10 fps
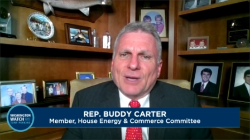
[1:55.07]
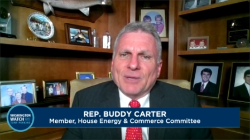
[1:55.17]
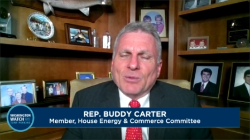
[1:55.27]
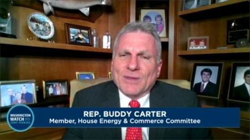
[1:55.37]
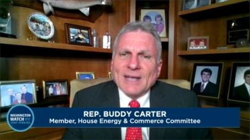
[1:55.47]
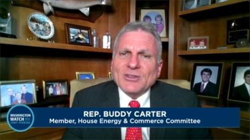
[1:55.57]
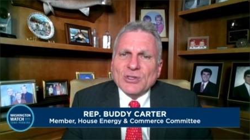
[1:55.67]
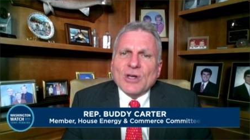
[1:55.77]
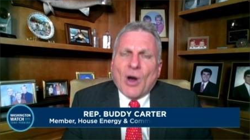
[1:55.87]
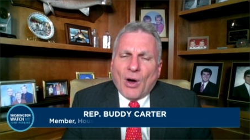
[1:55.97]
I mean, when they
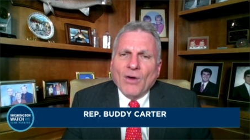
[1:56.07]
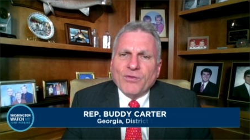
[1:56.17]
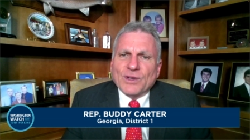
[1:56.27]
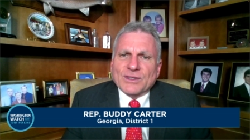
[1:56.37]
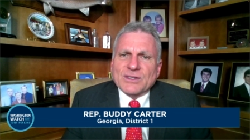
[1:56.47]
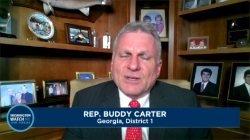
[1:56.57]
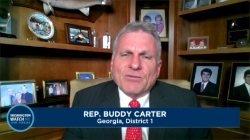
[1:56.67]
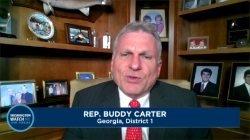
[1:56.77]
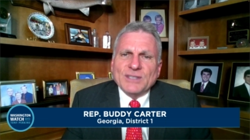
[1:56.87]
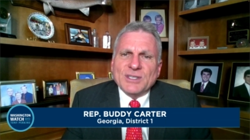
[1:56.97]
took office,
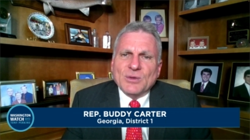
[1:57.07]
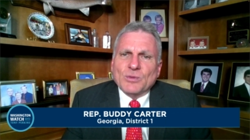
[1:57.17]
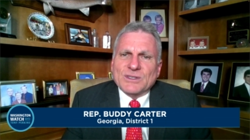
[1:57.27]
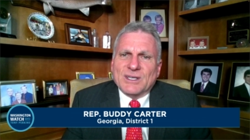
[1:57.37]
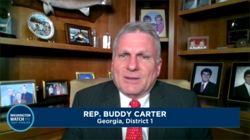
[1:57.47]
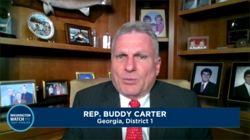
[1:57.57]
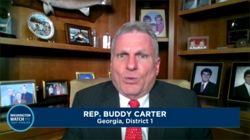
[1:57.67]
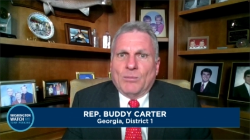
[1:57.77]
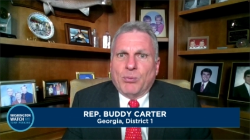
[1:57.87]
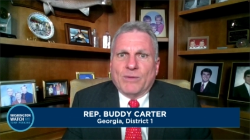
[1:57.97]
inflation was at
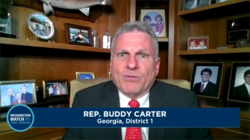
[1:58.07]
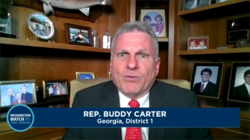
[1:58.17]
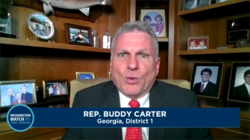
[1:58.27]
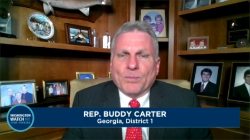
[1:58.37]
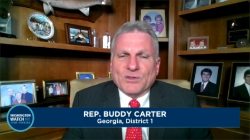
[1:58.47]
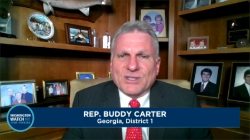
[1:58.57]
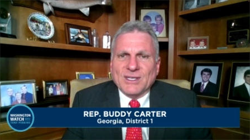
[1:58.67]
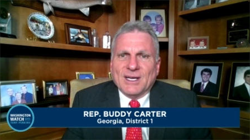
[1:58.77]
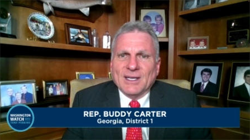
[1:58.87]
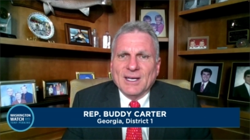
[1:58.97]

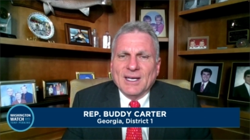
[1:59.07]
1.4%.